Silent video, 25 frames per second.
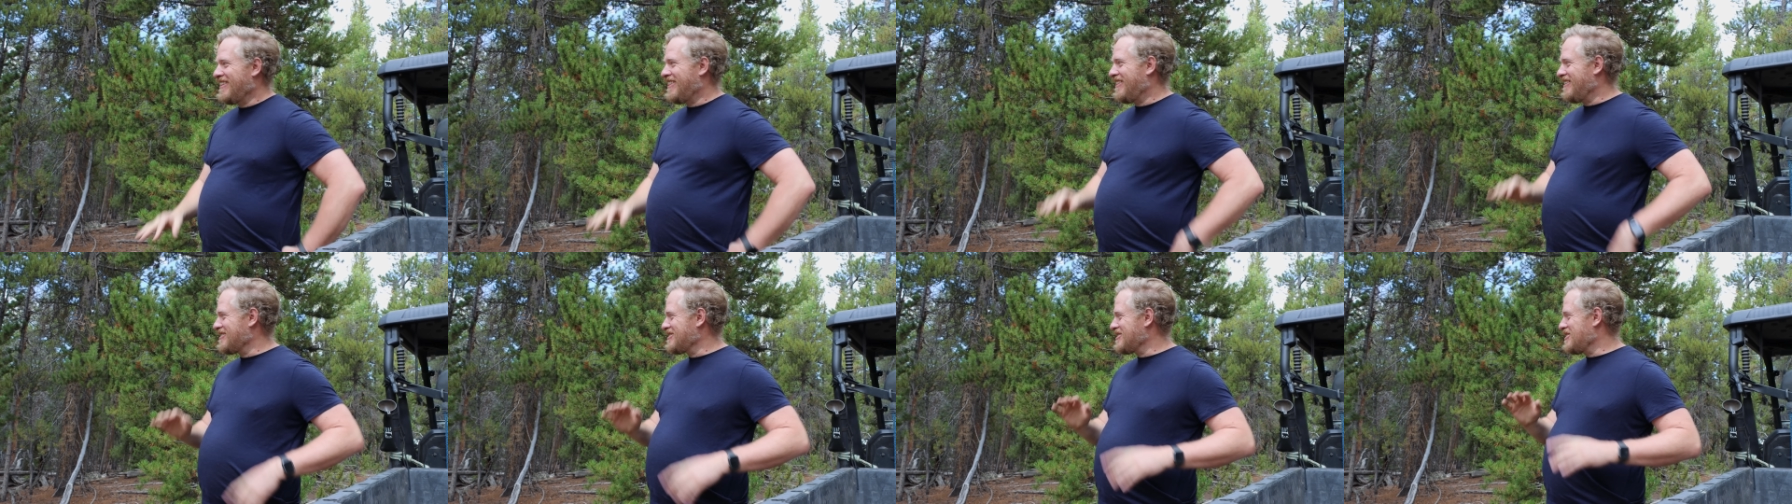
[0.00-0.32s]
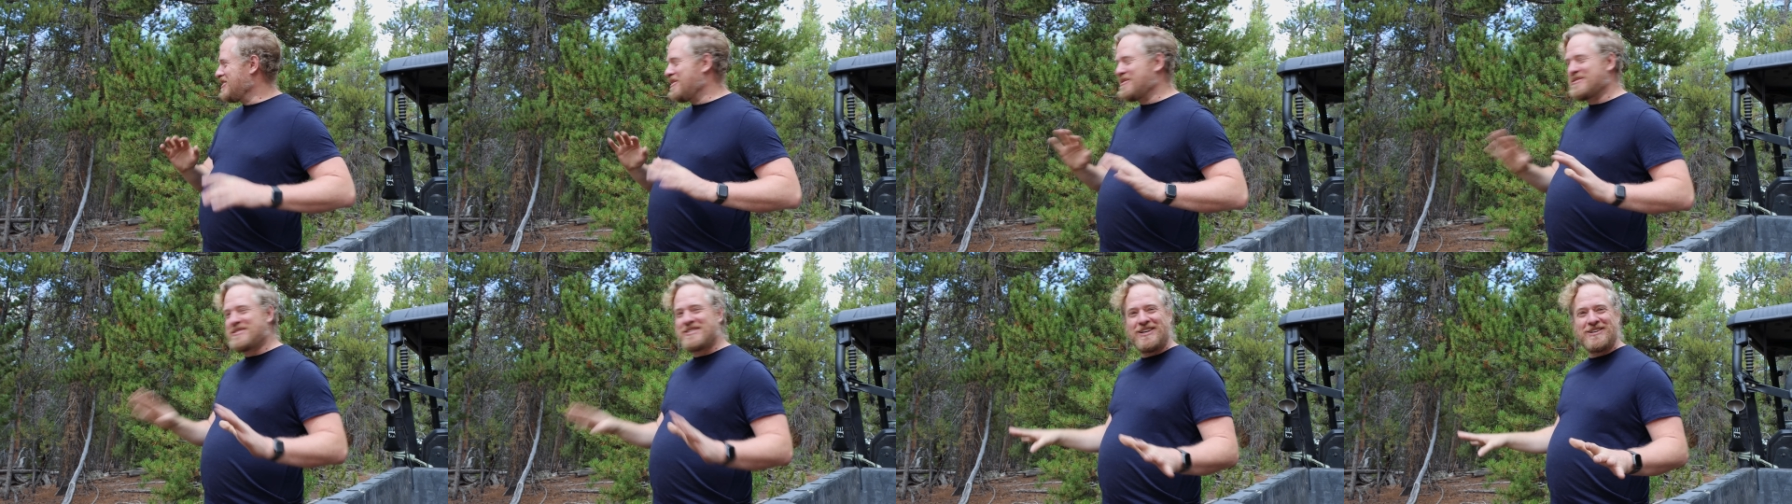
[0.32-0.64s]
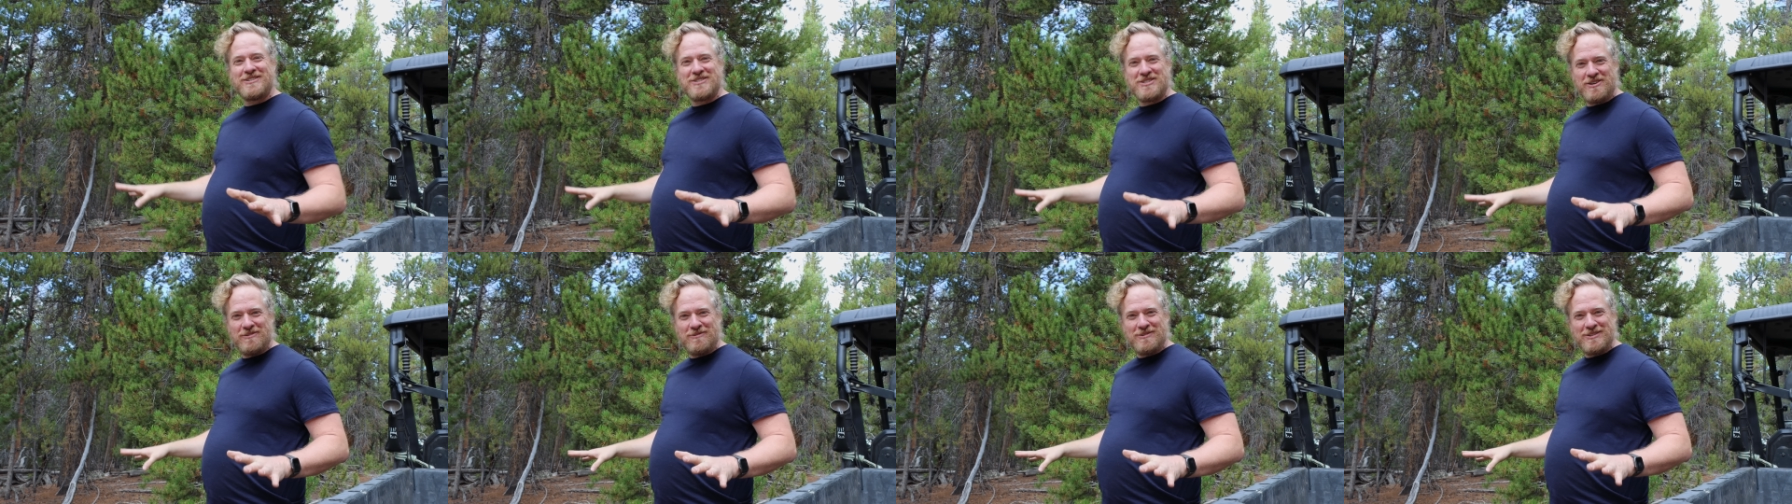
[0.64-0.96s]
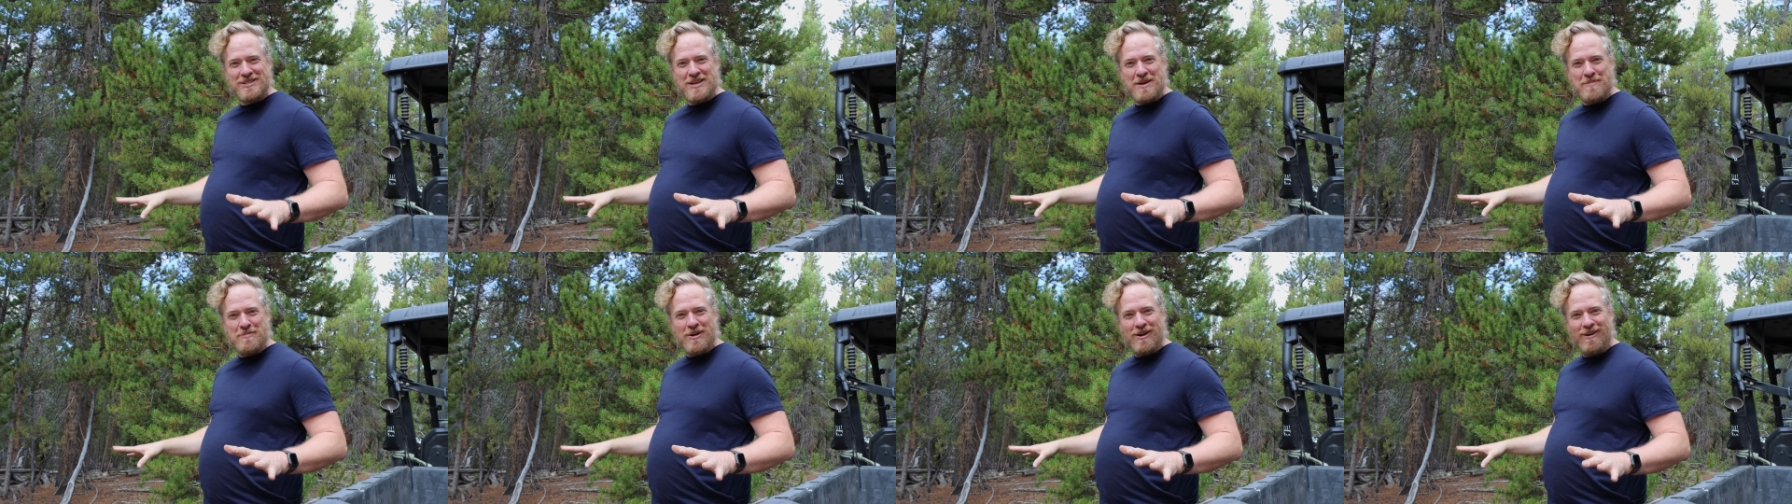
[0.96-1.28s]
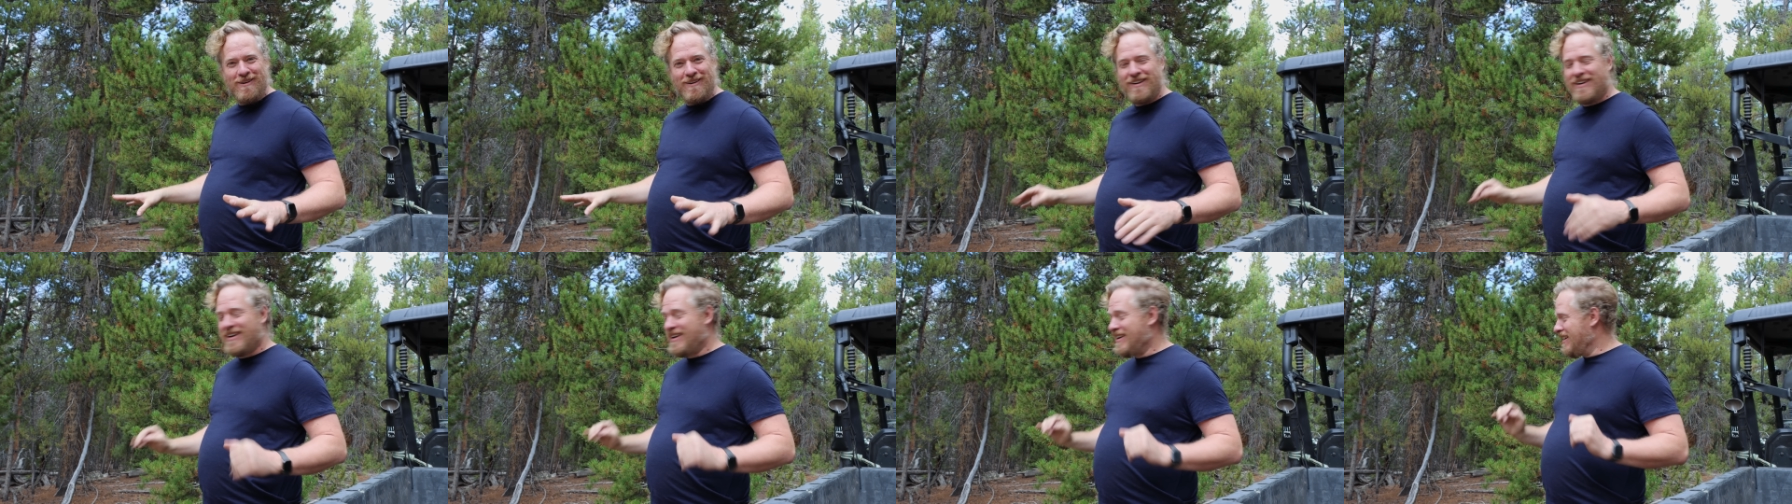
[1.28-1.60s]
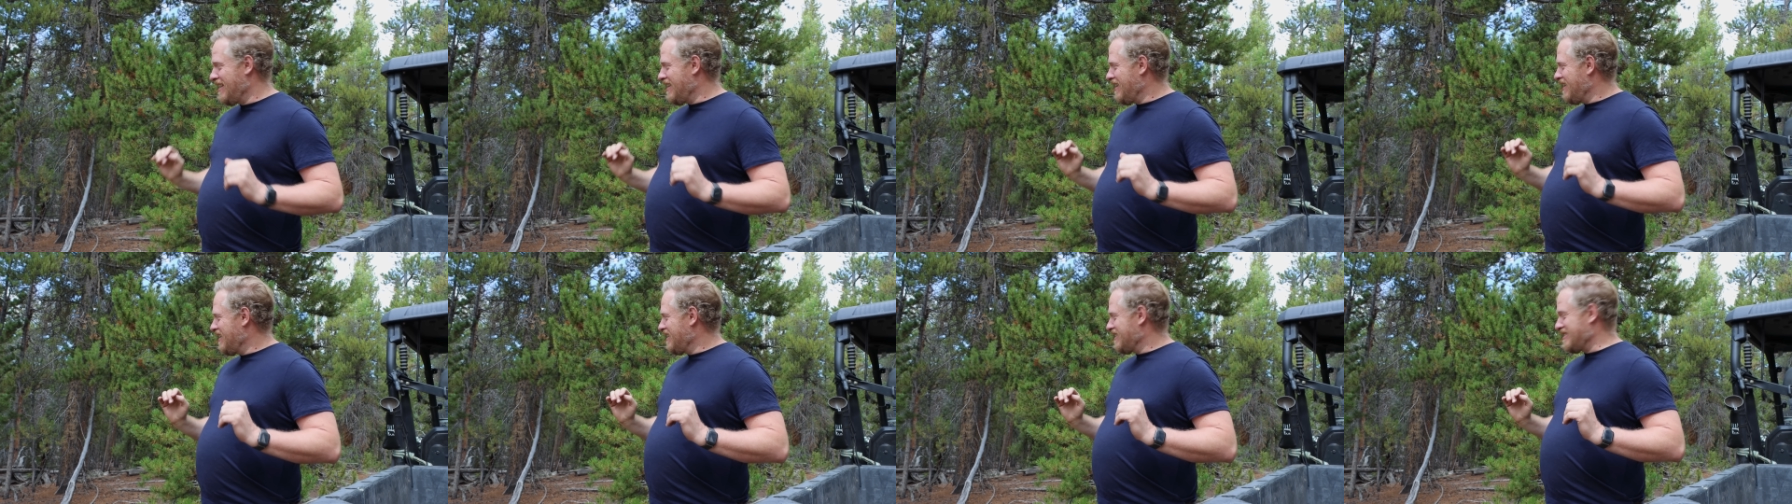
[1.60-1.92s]
There's no cell service up here,
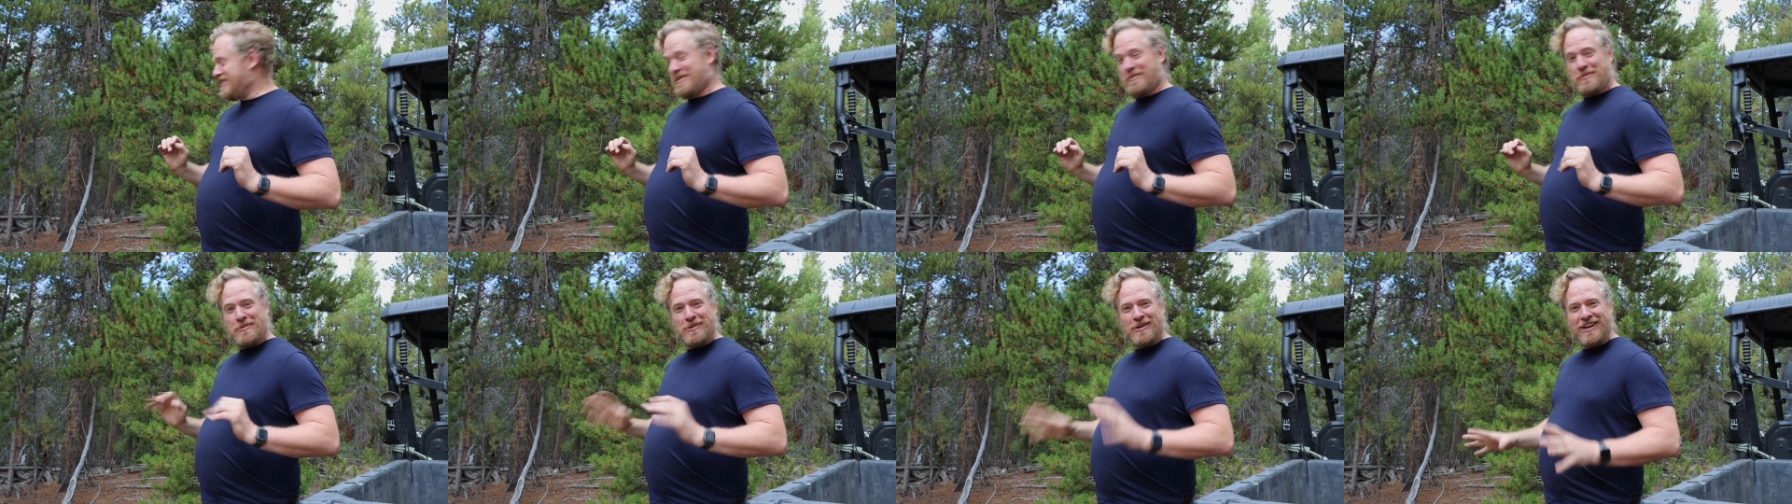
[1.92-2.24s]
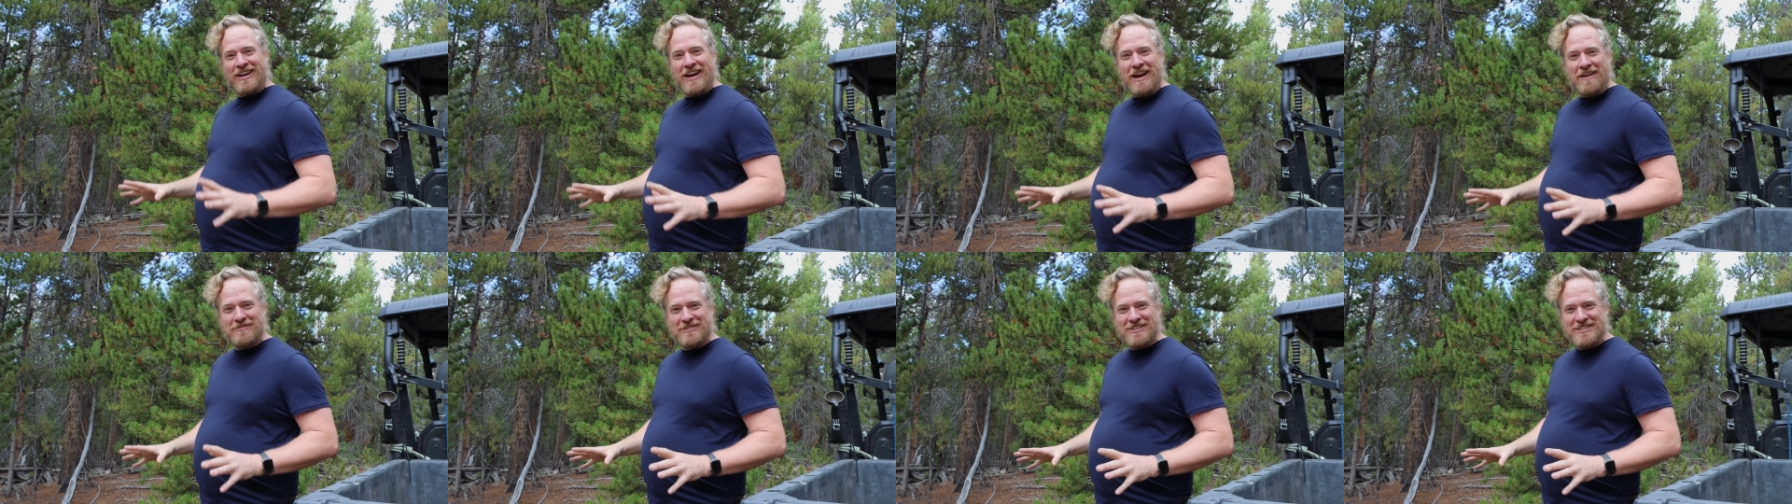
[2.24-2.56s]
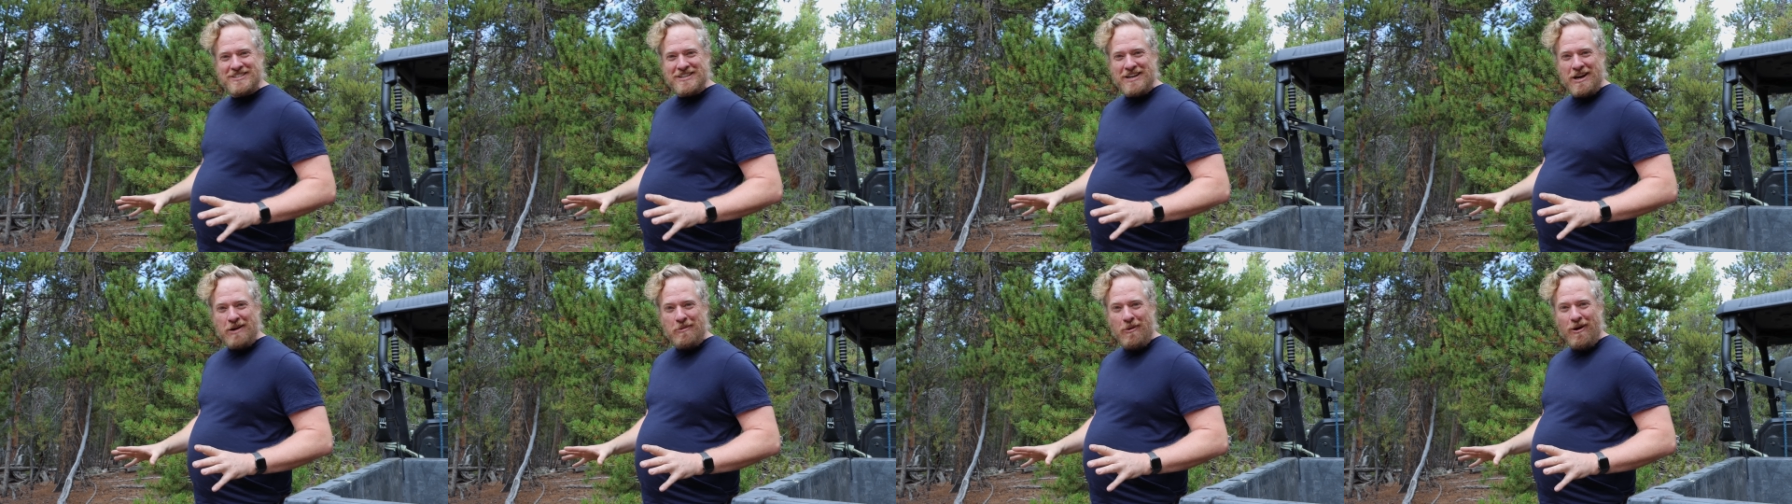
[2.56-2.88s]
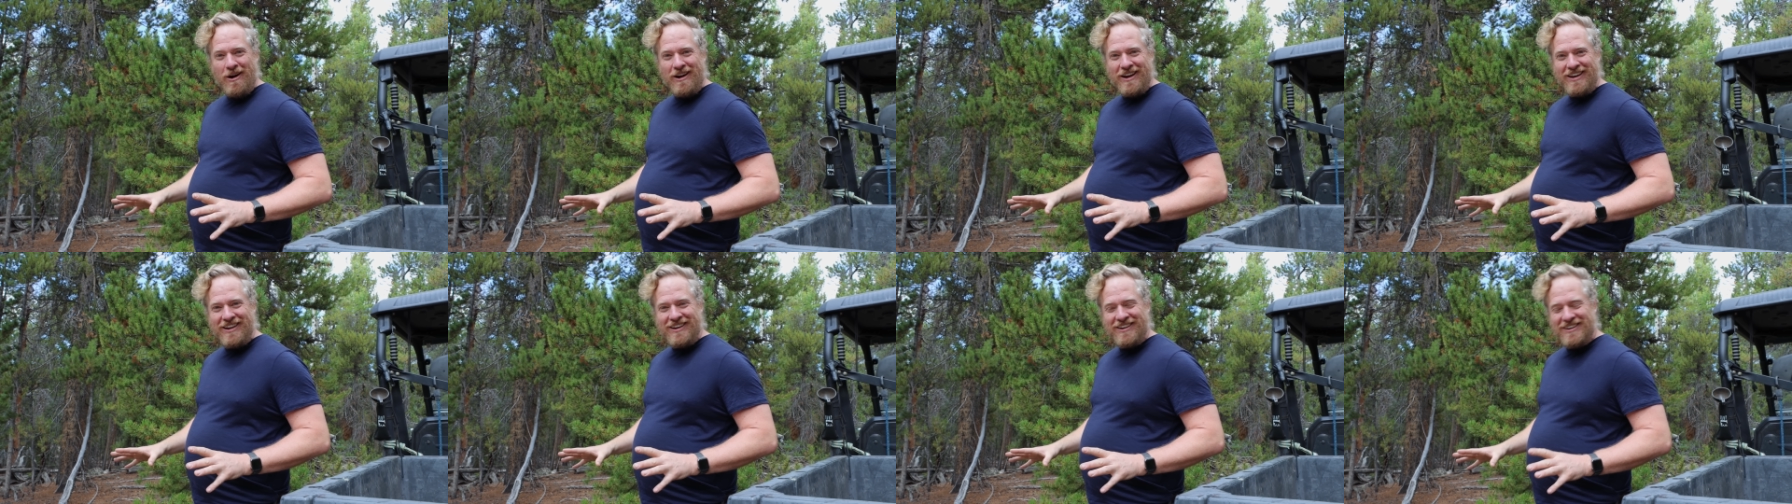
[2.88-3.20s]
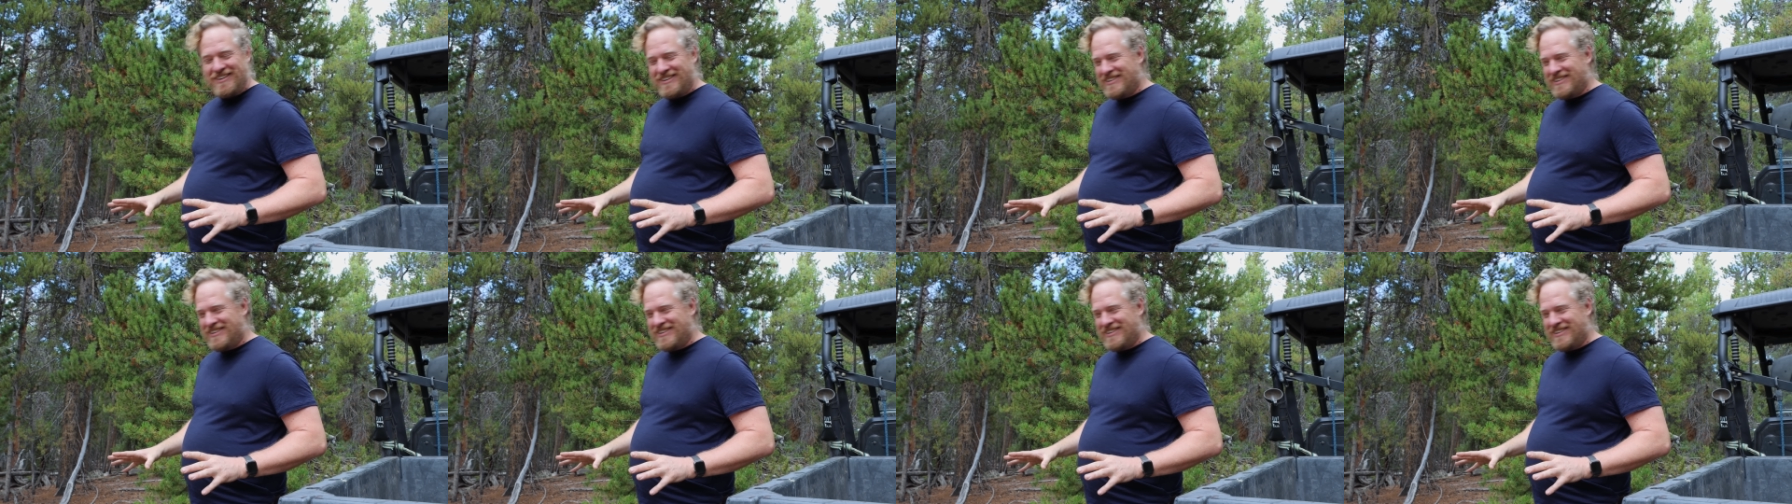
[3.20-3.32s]
so we're gonna have to DIY it.